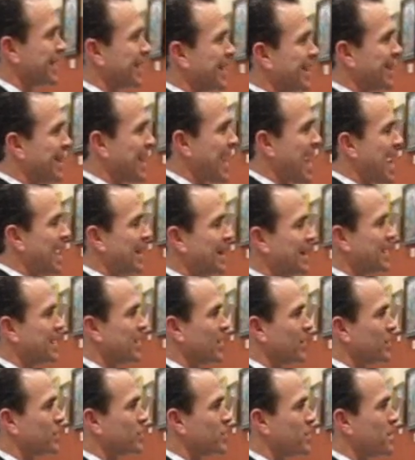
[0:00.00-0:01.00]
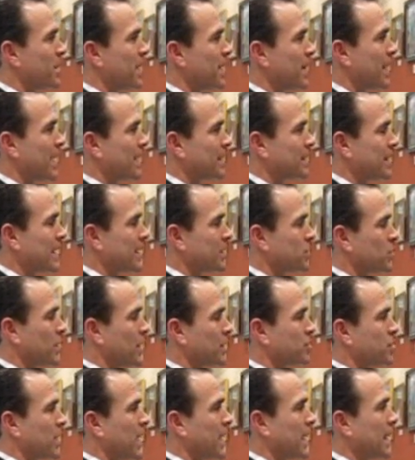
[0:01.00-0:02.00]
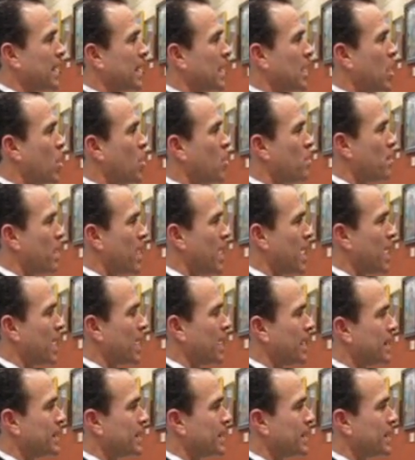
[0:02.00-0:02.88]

and in that, you know, to me that's what I try to hit home on.